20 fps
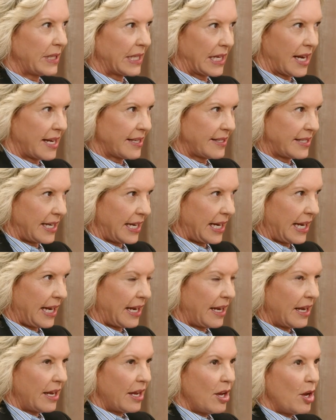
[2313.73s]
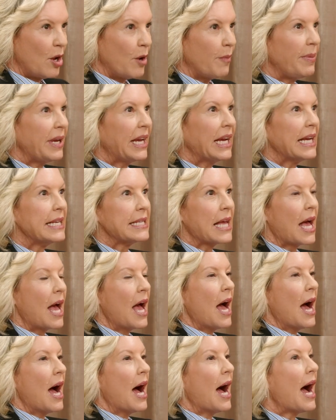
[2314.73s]
the custody. Because
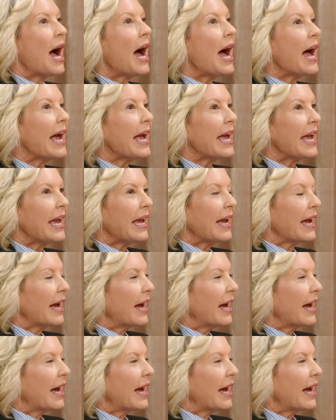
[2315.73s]
I